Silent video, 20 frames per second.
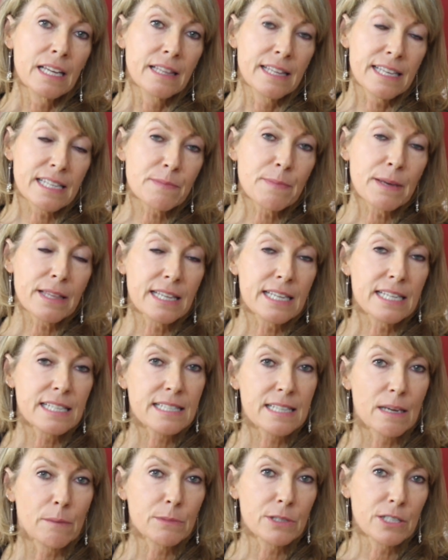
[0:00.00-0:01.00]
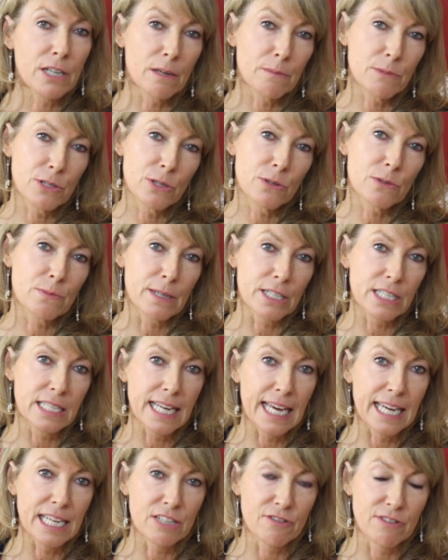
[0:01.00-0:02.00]
This method is sometimes used much
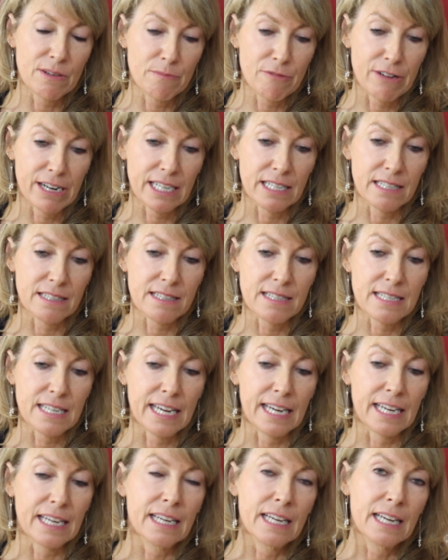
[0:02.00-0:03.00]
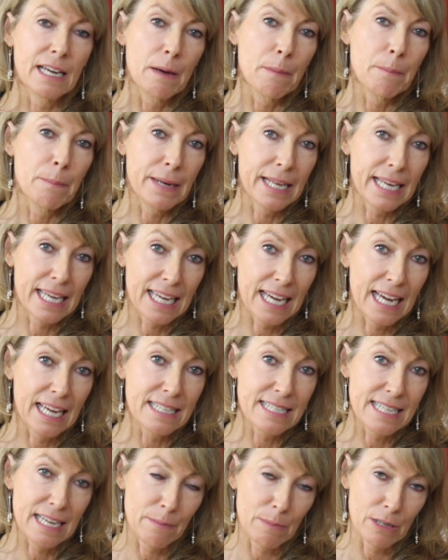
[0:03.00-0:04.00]
later in pregnancy, but it
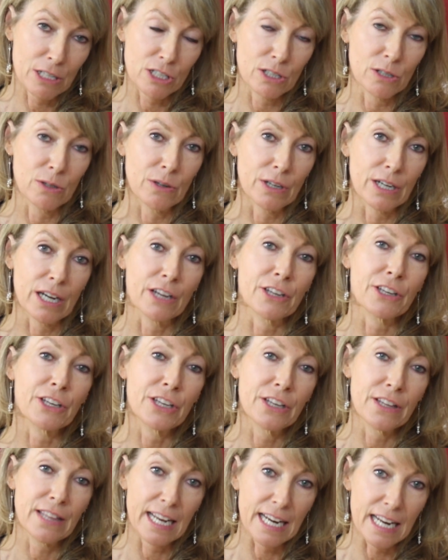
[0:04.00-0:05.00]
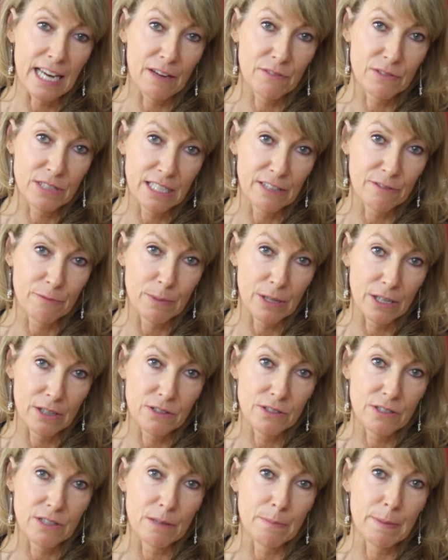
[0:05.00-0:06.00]
can take much longer. You then have to give
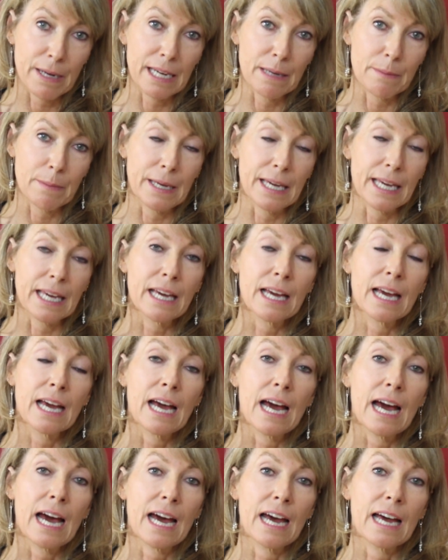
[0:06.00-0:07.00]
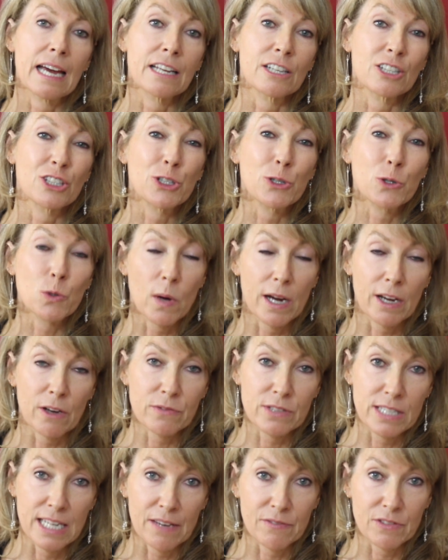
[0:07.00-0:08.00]
birth to the baby and you quite
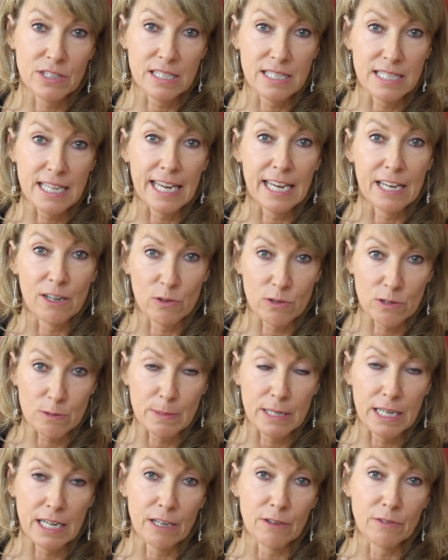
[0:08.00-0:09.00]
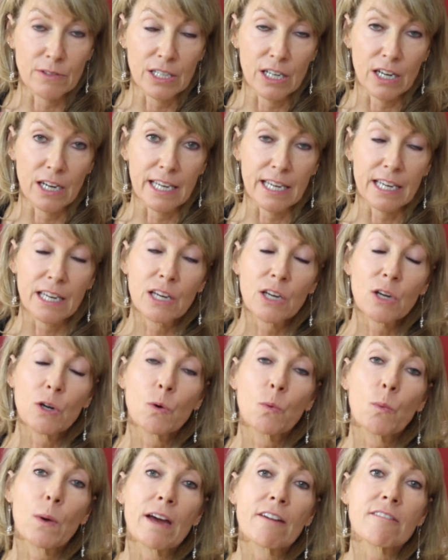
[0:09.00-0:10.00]
often have to stay in hospital overnight,
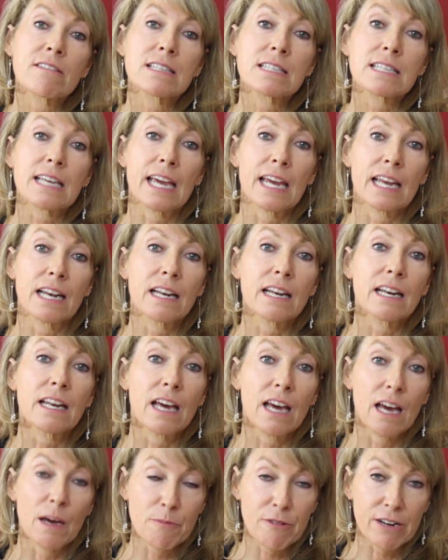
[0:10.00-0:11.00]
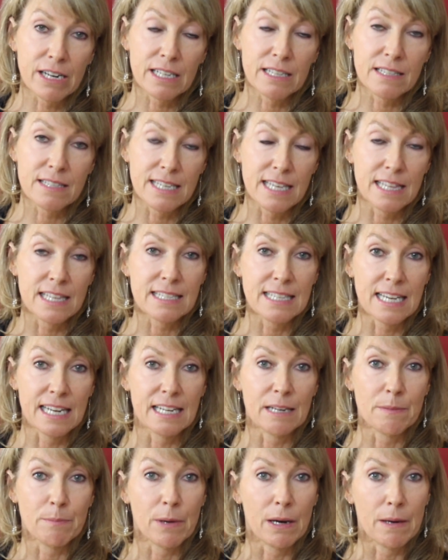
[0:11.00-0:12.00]
whereas in a pregnancy that's
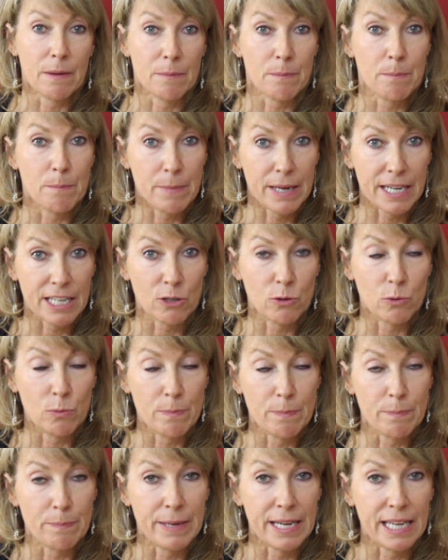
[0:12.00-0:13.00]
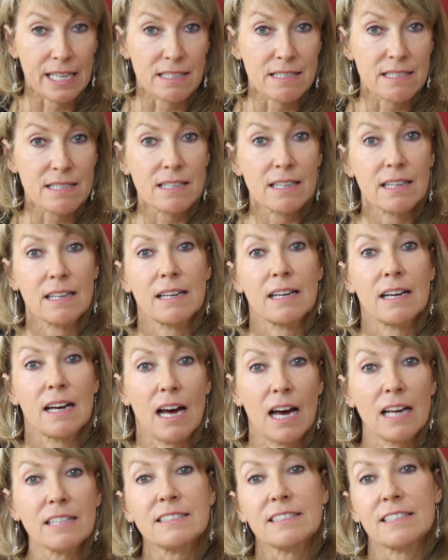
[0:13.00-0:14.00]
ended by medical means
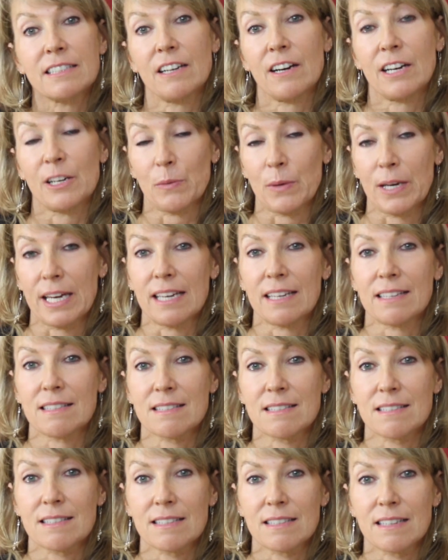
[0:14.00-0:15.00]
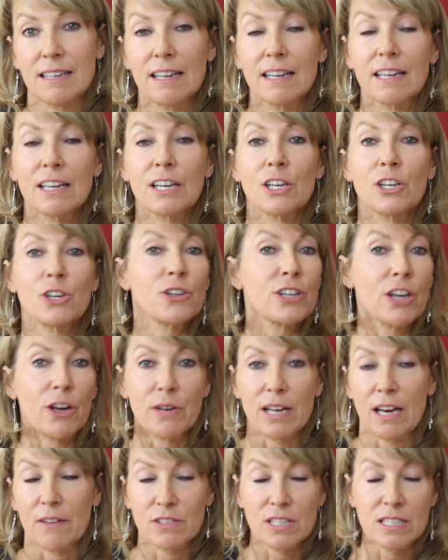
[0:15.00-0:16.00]
under 9 weeks, you
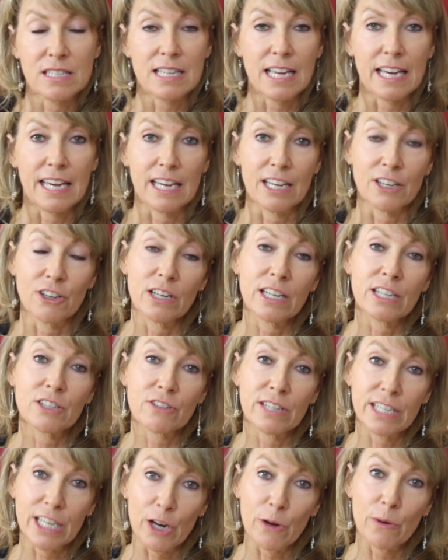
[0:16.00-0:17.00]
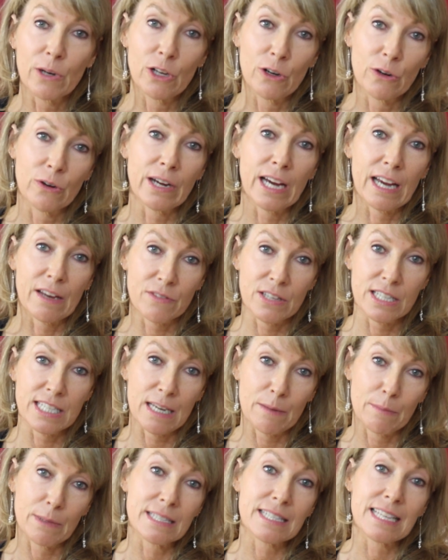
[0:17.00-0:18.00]
don't have to stay in. You literally go along, have the
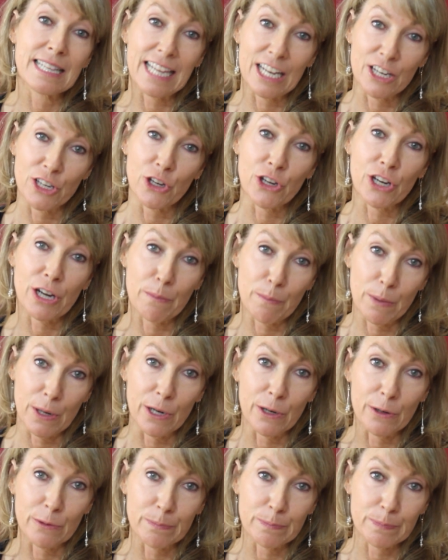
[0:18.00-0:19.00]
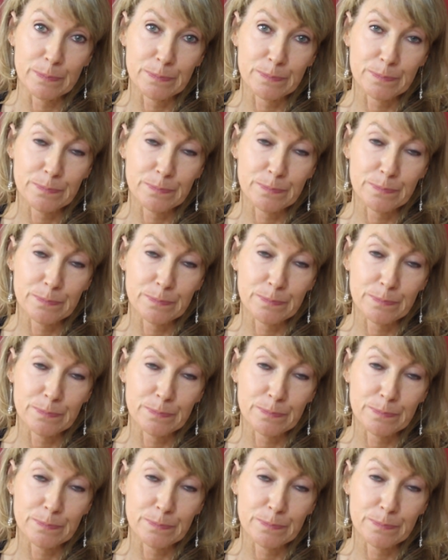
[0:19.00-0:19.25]
tablets, and then you come home.